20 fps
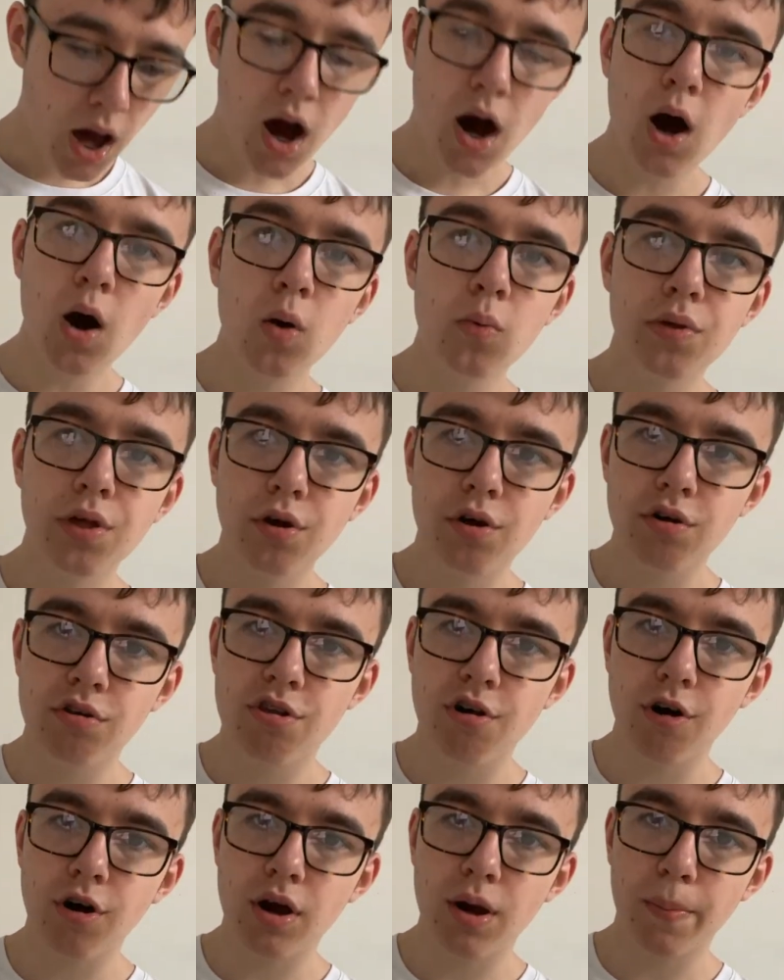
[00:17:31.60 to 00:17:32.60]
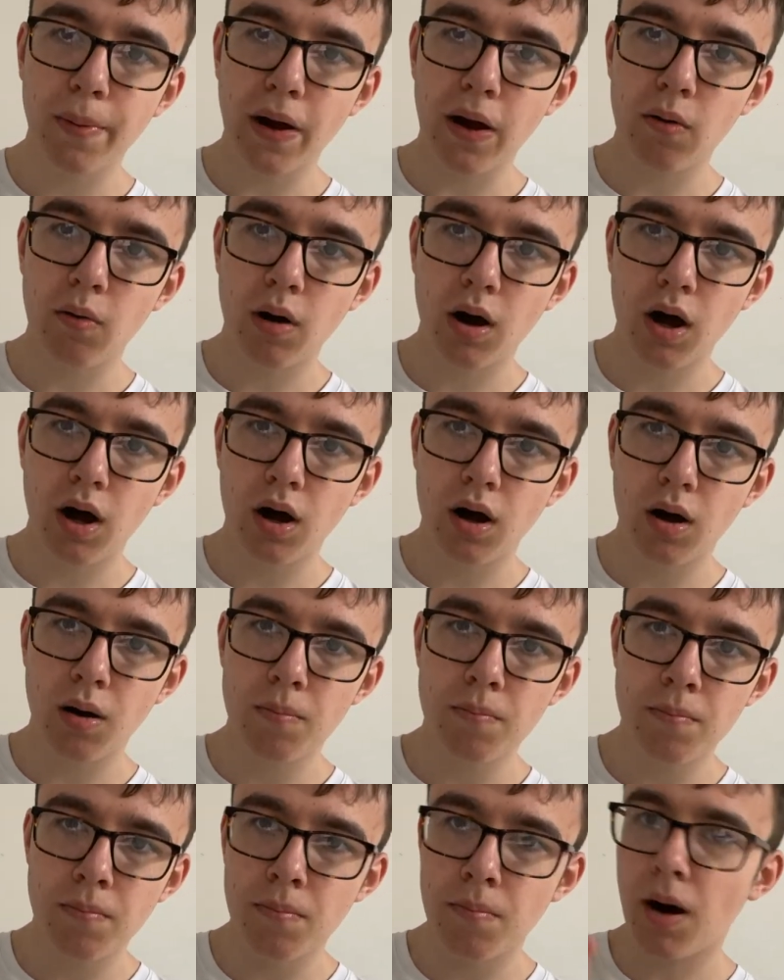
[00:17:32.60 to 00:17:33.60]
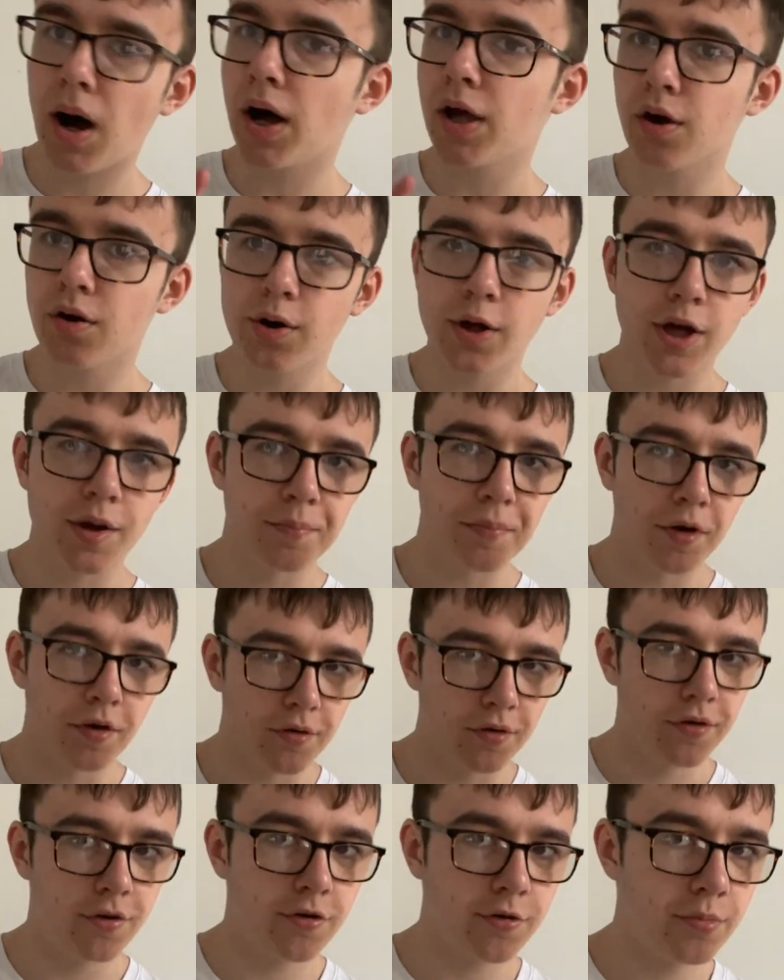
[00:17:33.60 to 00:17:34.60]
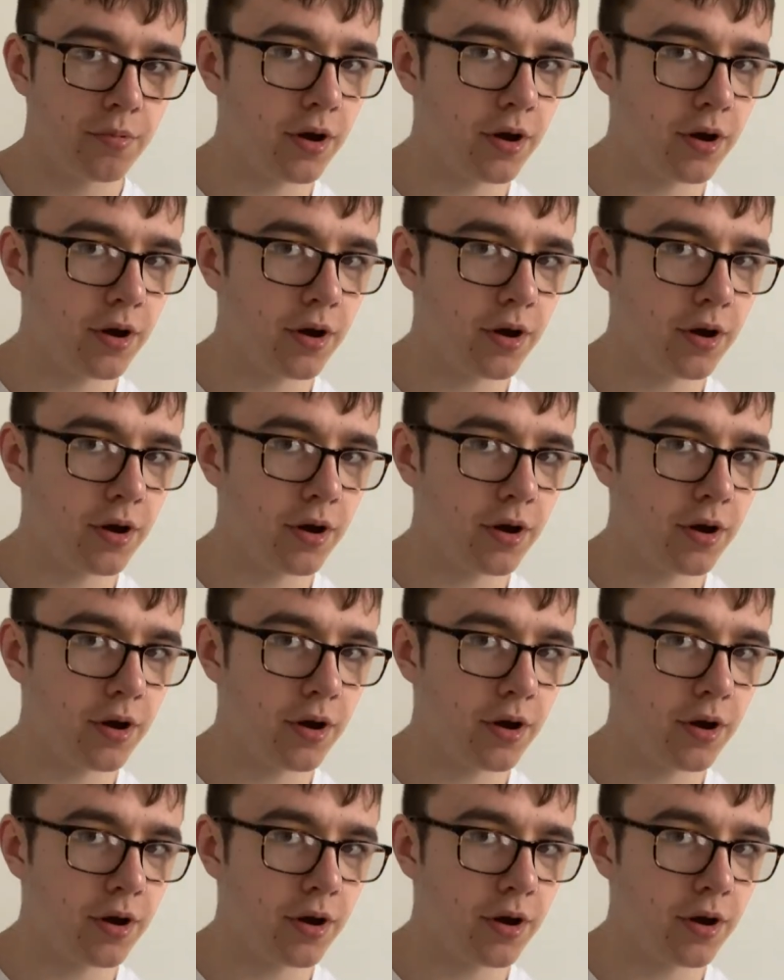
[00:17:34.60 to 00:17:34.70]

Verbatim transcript: Oh, you could talk about um, ionic bond,